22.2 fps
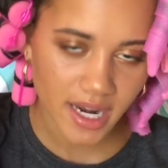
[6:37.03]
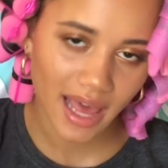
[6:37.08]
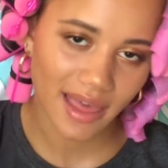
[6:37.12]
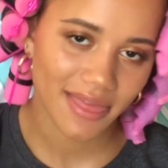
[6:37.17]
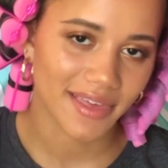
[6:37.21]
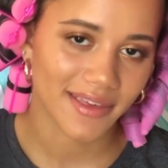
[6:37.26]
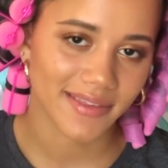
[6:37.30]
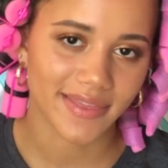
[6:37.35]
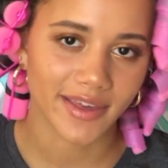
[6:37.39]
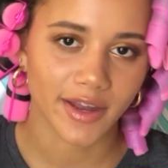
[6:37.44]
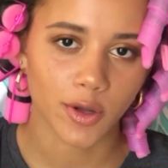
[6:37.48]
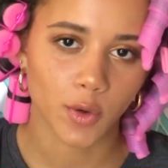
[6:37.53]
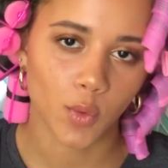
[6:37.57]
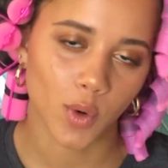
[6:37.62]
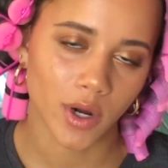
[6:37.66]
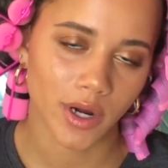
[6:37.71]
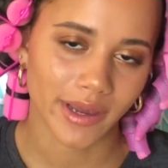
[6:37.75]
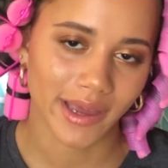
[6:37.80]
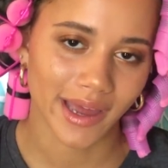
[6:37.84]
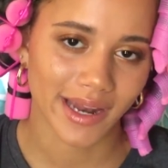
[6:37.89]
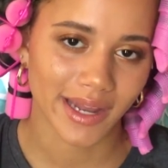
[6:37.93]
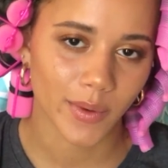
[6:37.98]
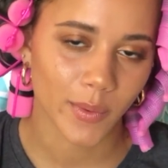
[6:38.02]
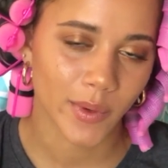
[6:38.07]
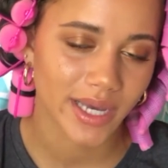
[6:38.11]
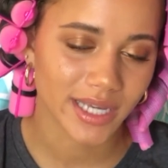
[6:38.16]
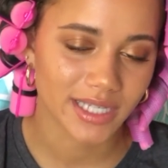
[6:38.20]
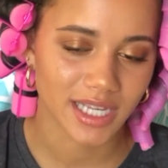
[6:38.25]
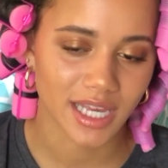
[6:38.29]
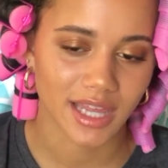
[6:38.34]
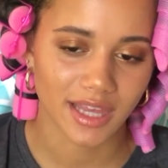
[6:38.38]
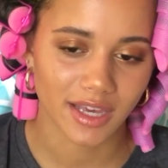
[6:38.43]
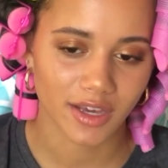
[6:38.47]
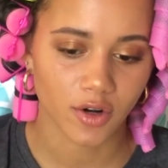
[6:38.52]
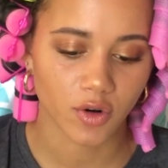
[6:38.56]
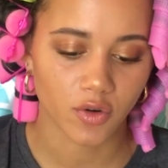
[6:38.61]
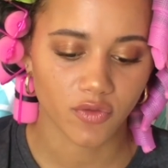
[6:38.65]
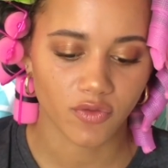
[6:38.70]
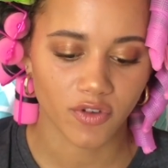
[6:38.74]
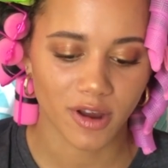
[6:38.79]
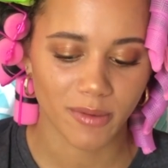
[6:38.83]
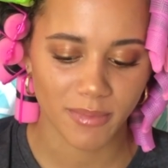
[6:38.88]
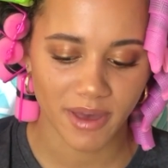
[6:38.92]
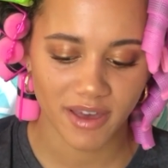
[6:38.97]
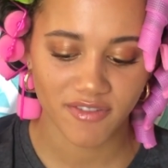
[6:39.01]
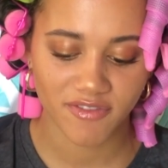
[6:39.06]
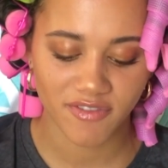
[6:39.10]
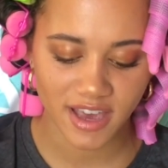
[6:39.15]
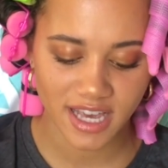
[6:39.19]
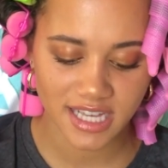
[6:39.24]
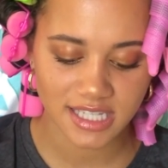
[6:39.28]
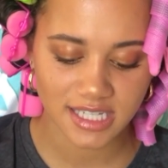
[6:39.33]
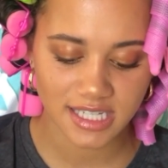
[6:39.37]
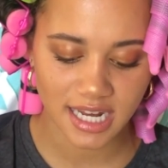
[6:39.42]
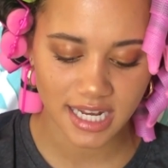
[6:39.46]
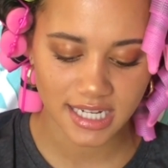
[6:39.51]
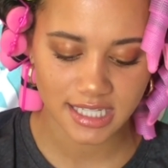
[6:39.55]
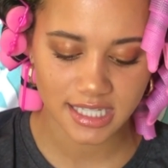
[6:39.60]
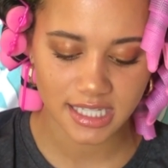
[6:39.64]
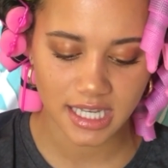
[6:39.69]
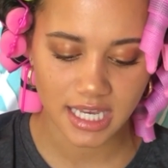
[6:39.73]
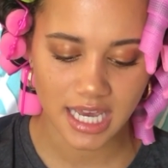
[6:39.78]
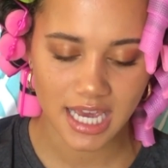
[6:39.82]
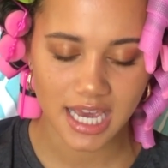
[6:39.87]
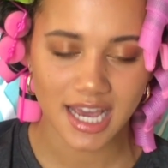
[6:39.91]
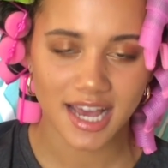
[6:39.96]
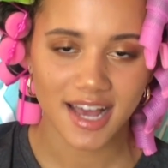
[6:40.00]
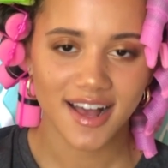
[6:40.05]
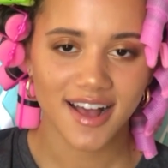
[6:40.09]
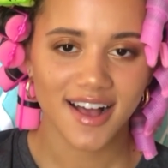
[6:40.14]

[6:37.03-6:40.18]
I think that'll work anyways. I think it'll frame my face nicely.